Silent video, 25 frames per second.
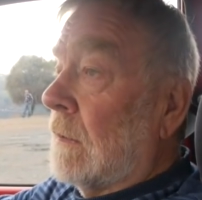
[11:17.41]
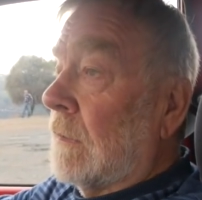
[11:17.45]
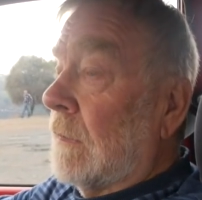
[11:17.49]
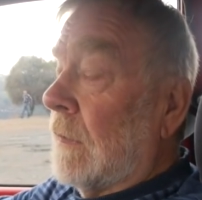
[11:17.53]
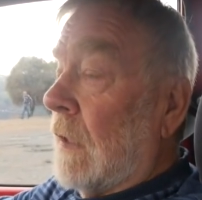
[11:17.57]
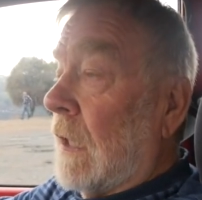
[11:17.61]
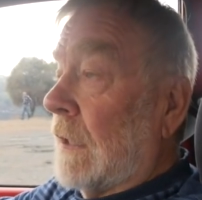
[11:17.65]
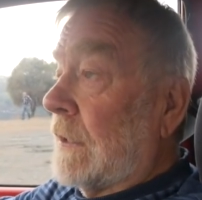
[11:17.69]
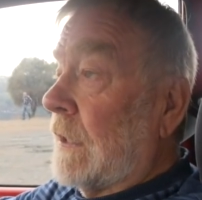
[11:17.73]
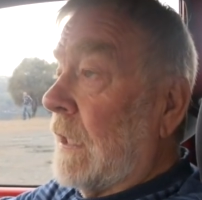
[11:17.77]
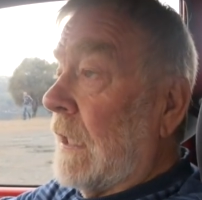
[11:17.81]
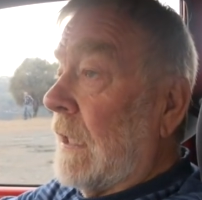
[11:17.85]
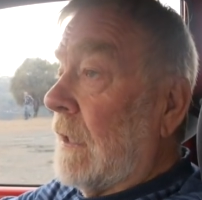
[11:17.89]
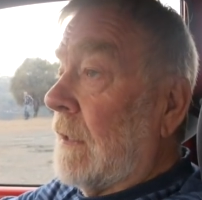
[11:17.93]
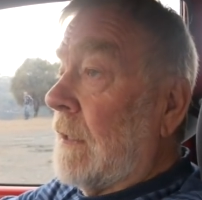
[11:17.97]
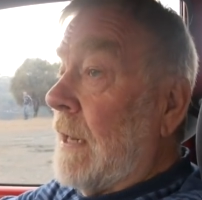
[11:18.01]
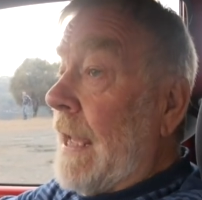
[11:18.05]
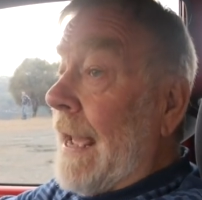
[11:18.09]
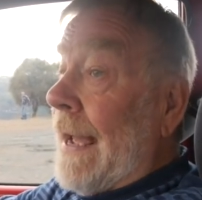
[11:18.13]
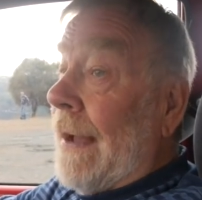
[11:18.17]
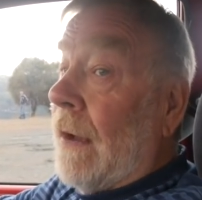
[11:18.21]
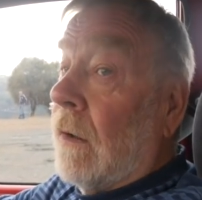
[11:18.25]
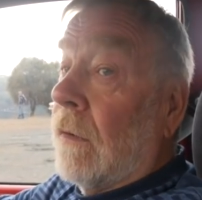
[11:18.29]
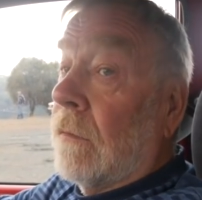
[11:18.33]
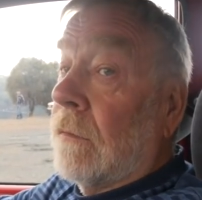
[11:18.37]
Like they're
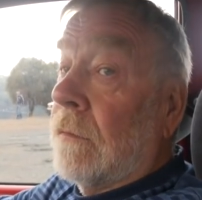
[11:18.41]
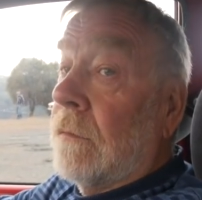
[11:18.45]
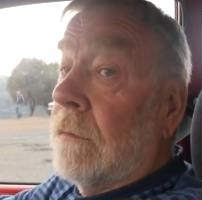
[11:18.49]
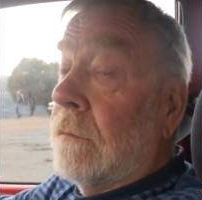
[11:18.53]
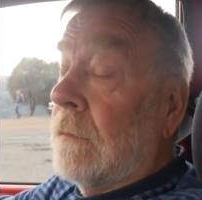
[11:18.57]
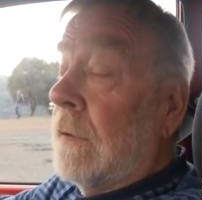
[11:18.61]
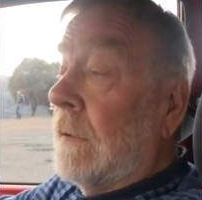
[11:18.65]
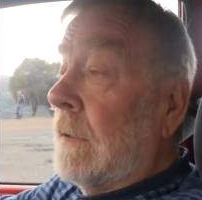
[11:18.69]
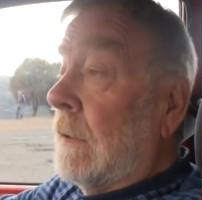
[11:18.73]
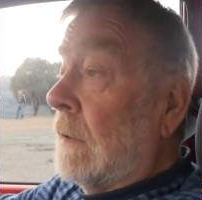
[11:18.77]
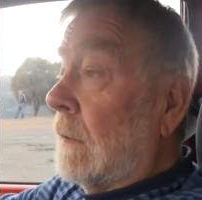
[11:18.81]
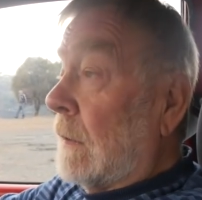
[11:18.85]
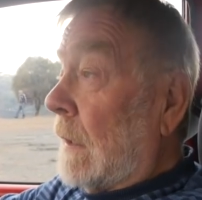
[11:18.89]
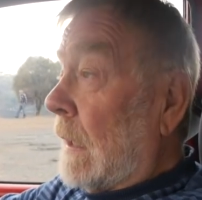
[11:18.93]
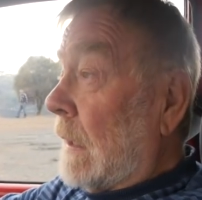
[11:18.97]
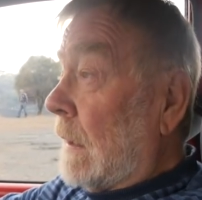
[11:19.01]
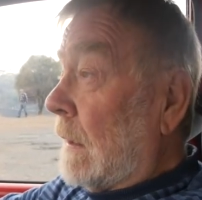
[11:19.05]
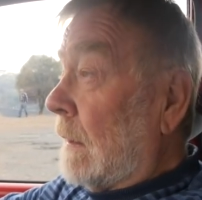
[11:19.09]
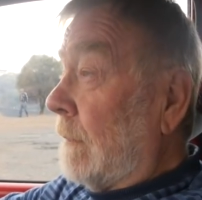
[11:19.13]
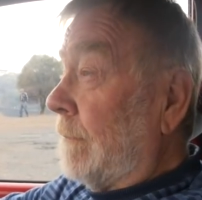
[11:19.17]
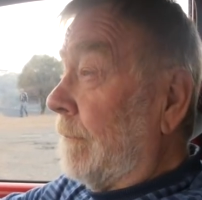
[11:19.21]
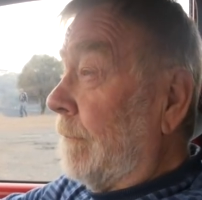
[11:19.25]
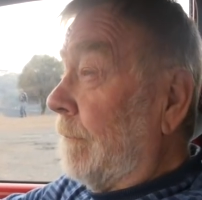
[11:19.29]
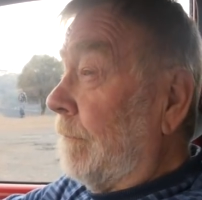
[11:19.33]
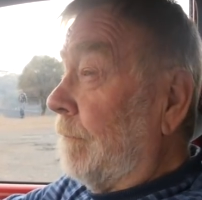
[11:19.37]
now,
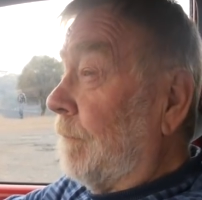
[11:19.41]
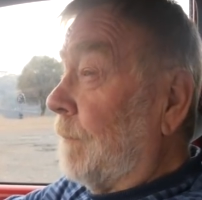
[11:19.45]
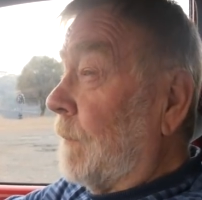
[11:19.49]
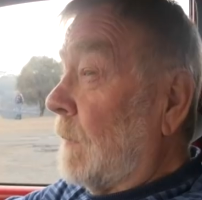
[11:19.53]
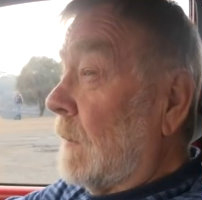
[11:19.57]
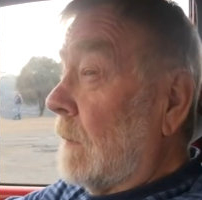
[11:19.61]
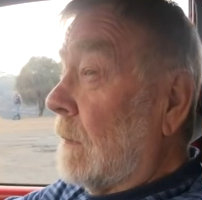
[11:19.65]
um,